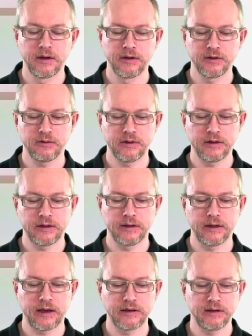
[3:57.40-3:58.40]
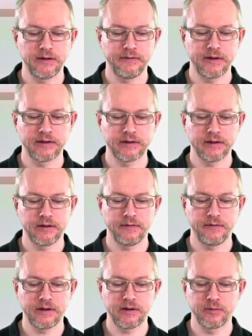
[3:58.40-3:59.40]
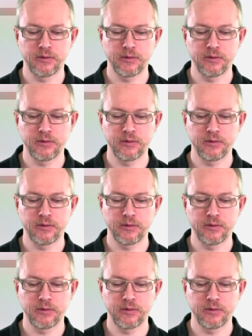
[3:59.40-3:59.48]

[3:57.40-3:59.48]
so that it nicely fits in the field